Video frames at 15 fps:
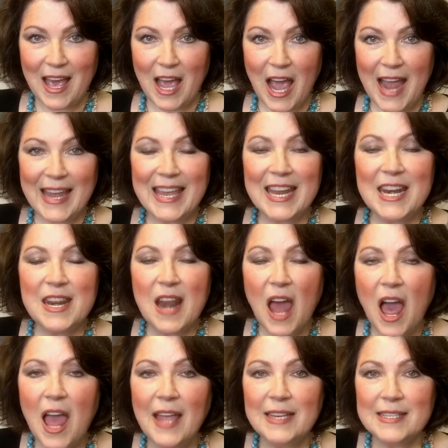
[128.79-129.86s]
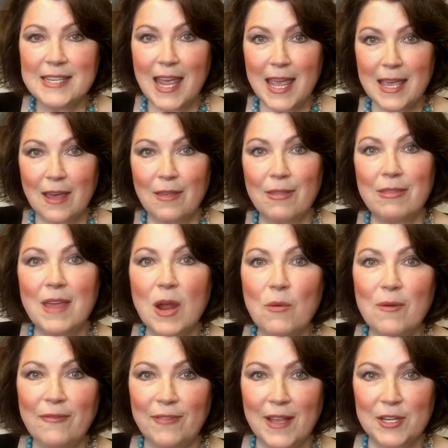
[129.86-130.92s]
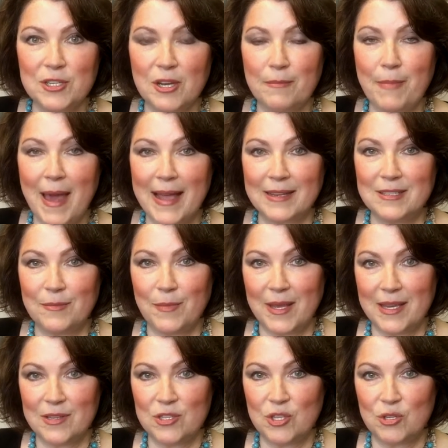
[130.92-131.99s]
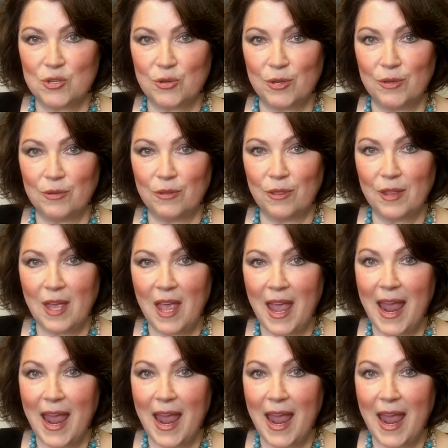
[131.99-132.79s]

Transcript: I cannot take their reflection back to me as the truth.